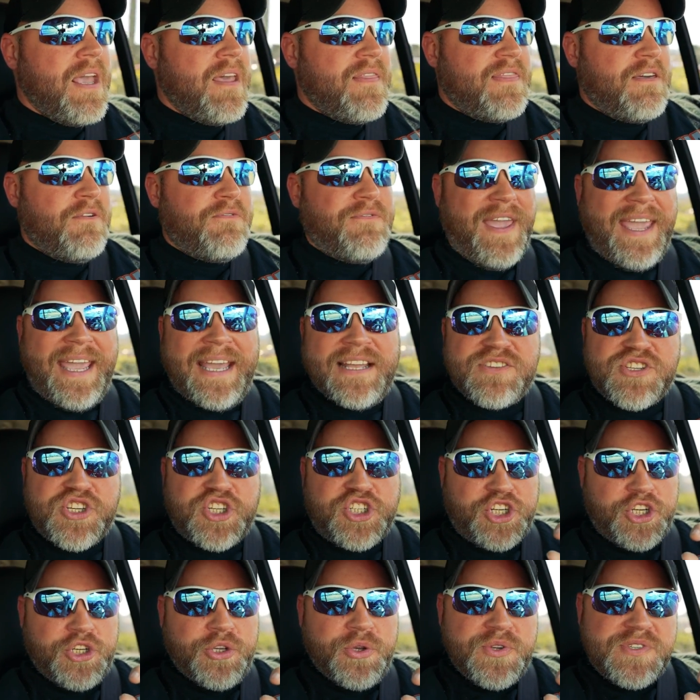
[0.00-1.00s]
the Vans
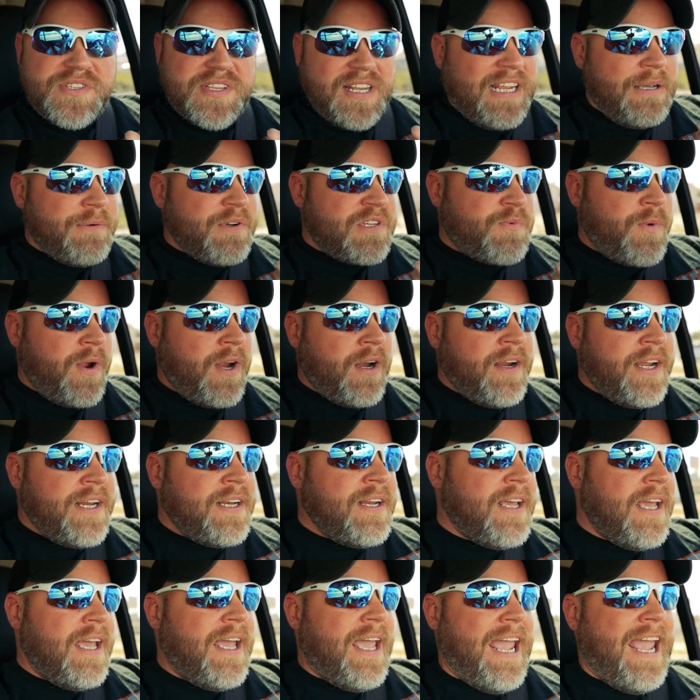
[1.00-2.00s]
shoes that he was
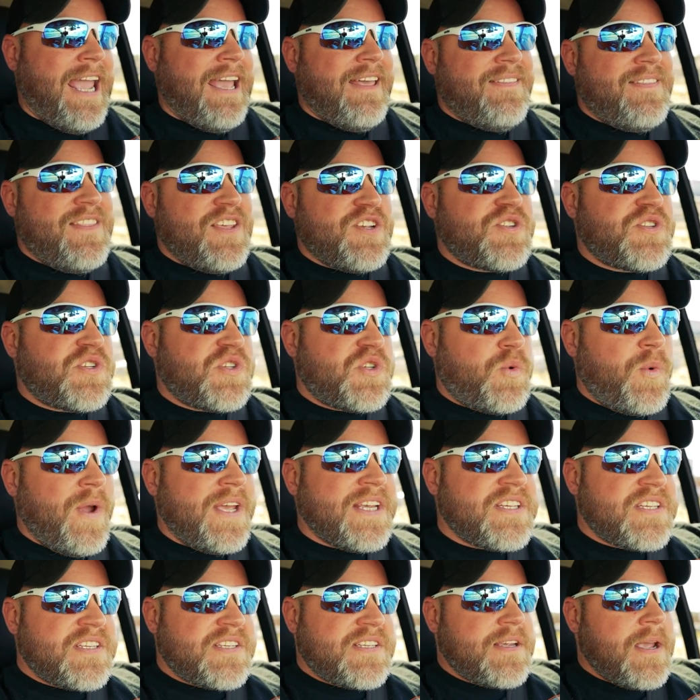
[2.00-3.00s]
wearing and the
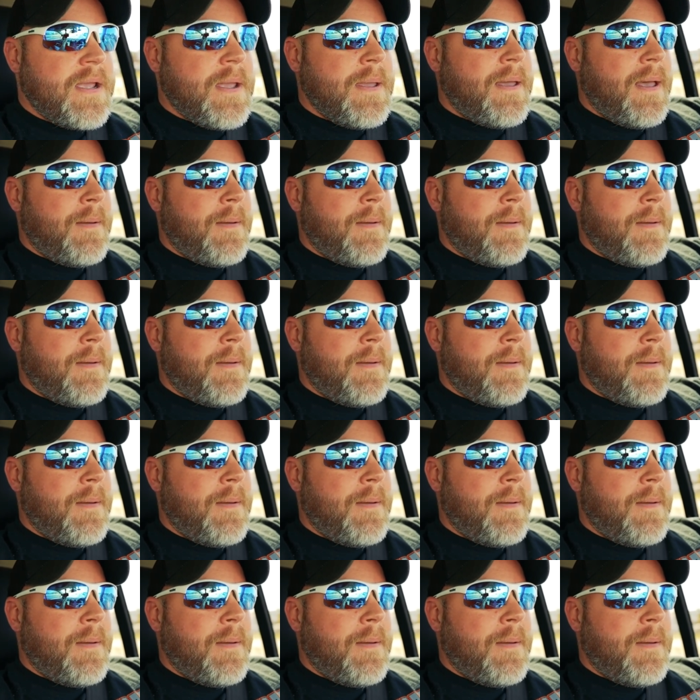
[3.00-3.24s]
Swiss